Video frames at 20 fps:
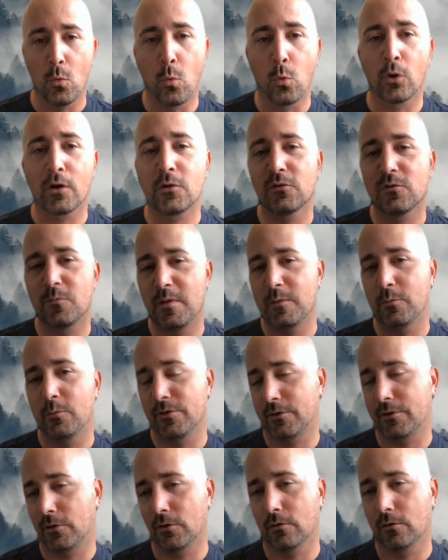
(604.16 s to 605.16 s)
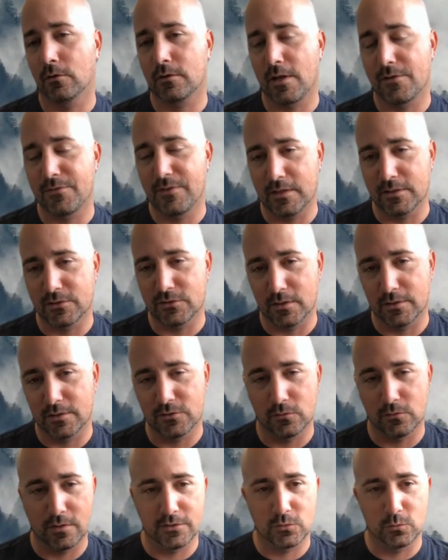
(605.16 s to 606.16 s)
working with people that hurt, I think
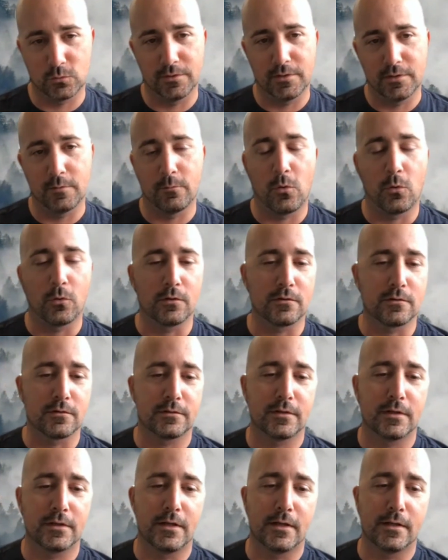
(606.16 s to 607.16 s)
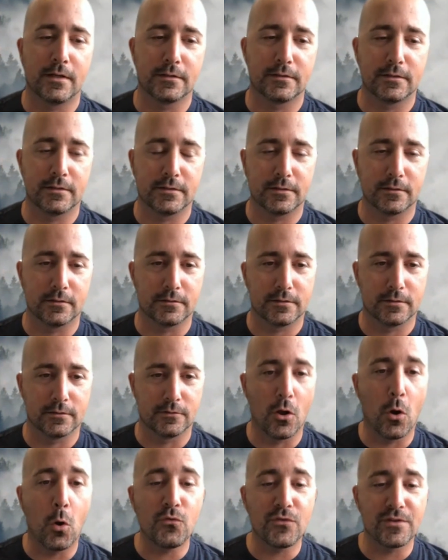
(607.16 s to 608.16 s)
it's really important to
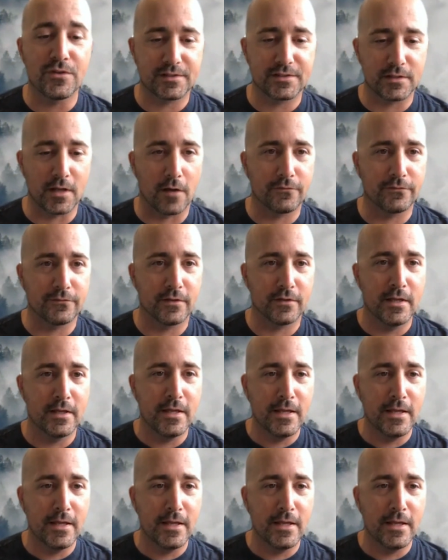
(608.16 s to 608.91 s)
know this stuff.